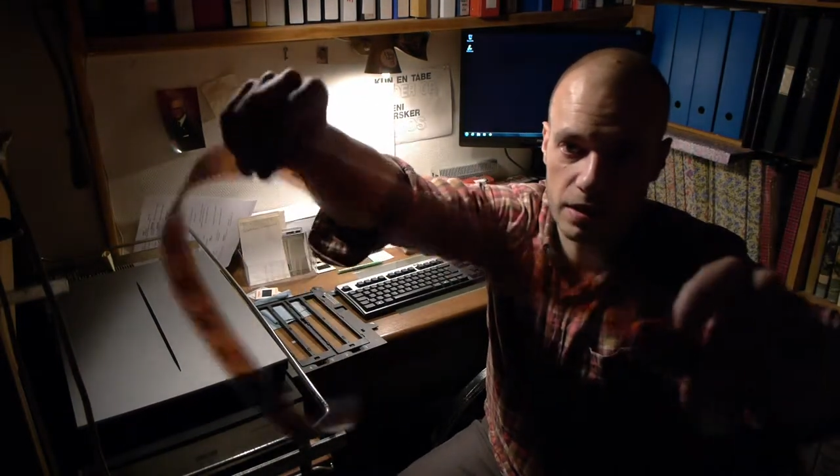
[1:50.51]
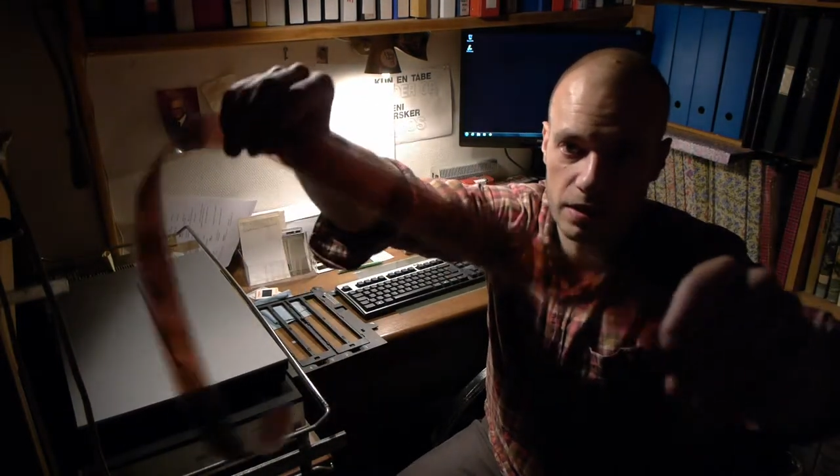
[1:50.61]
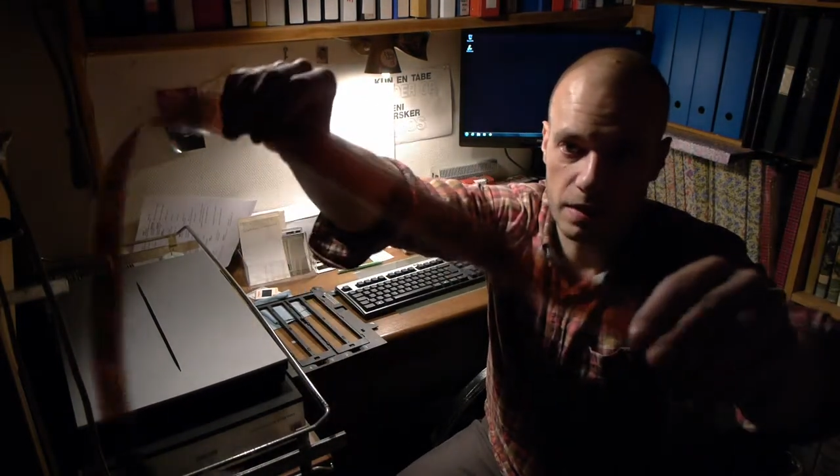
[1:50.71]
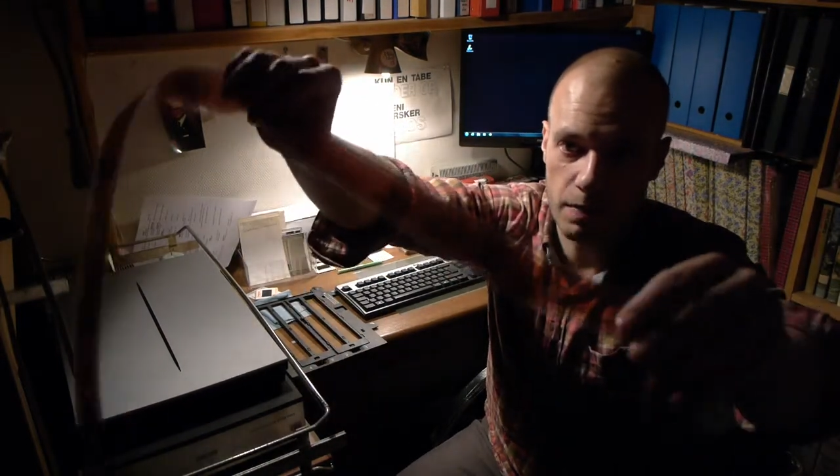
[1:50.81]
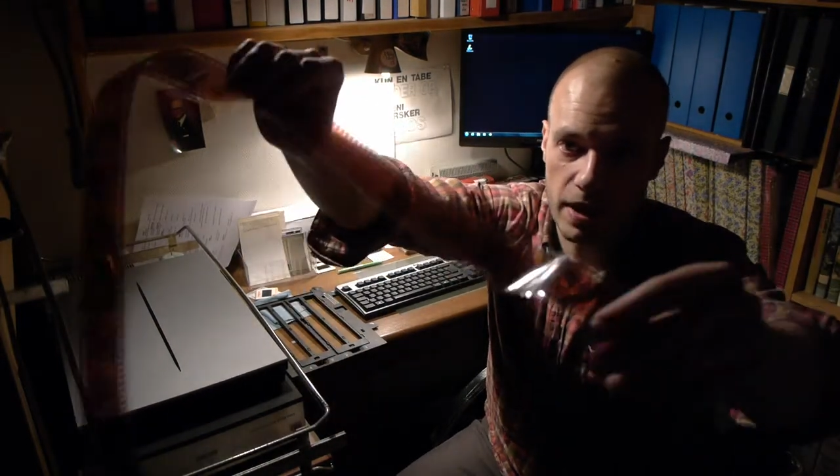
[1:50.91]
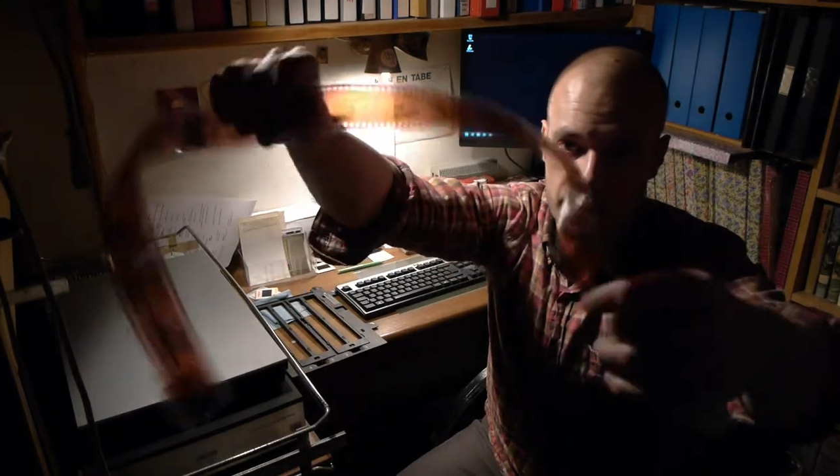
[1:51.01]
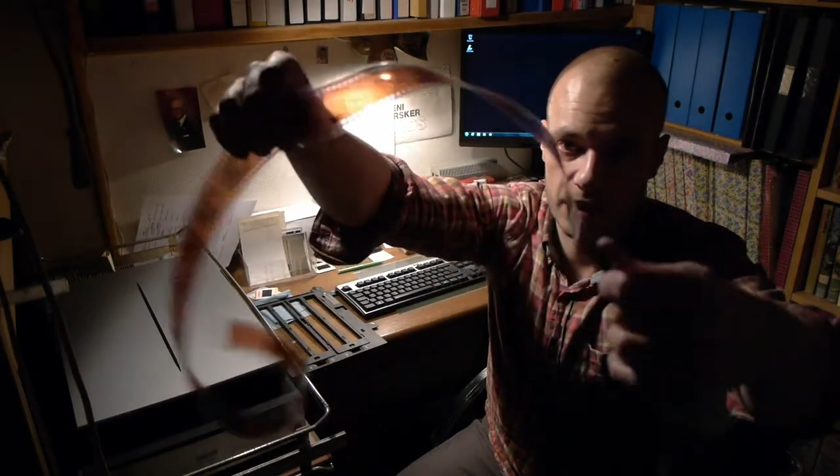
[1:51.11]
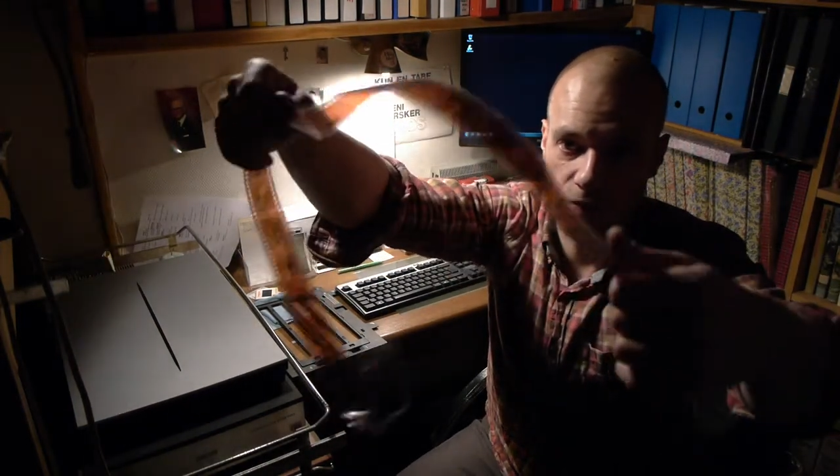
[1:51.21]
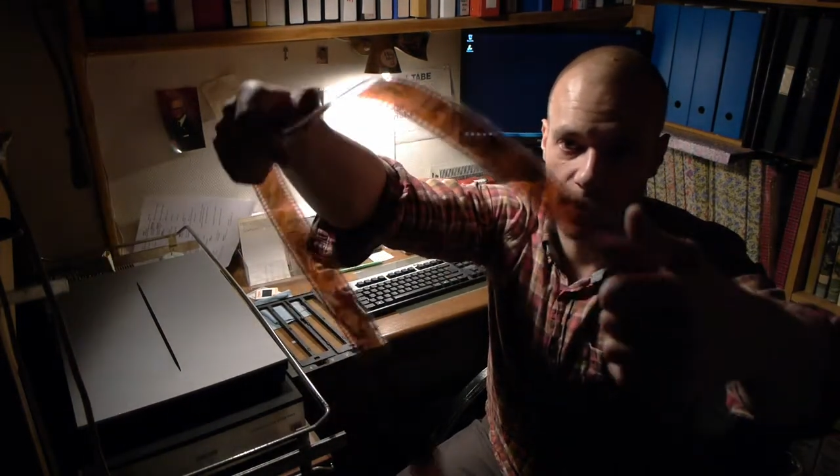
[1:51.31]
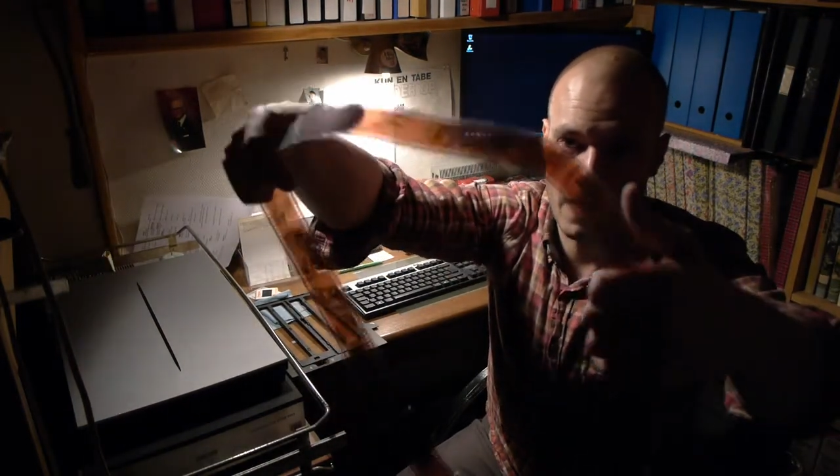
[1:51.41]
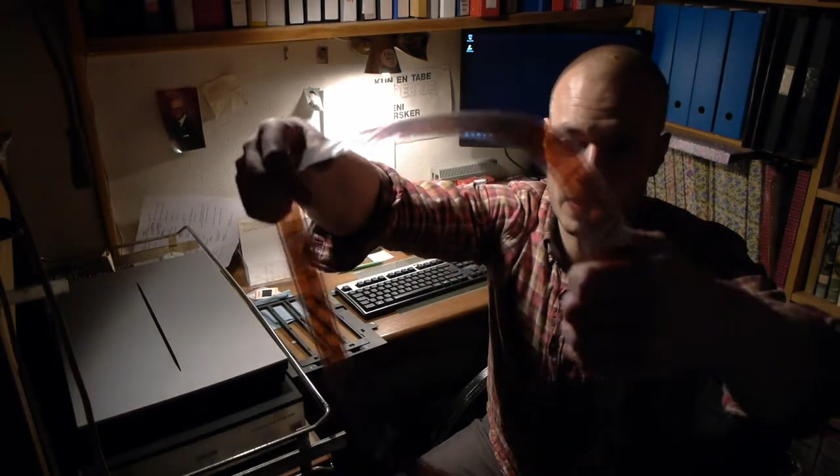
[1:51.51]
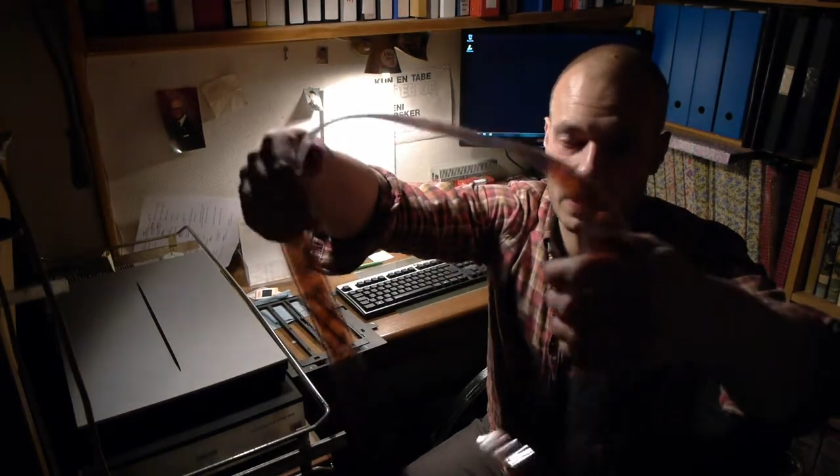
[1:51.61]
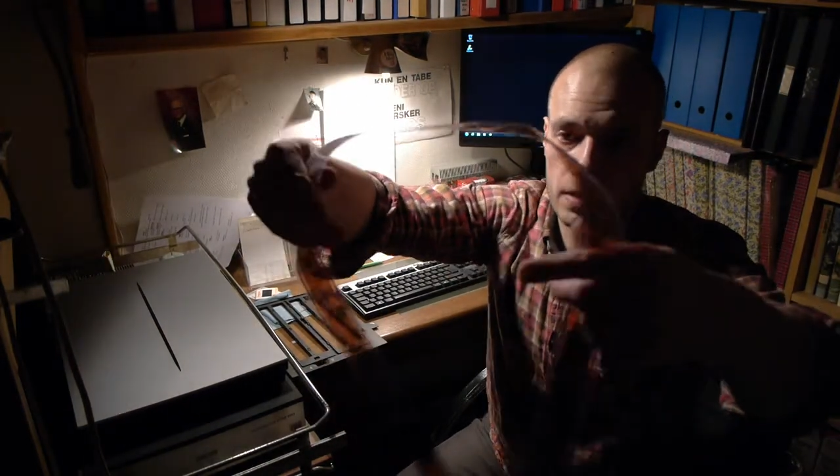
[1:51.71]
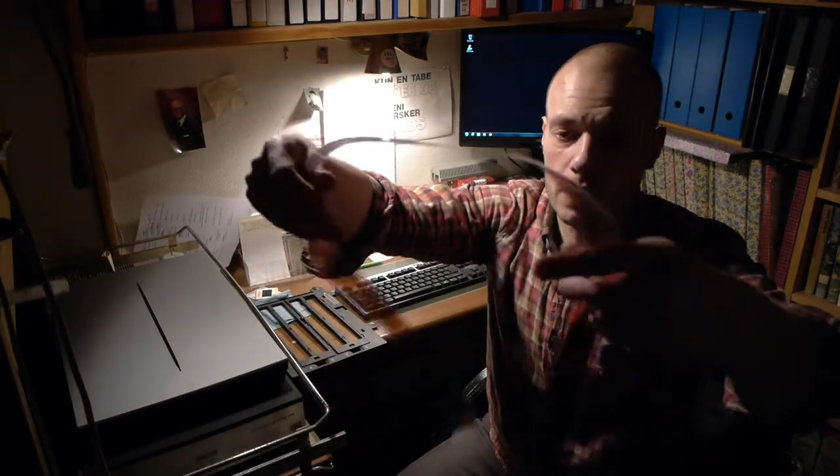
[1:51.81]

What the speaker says: a plastic wrapper.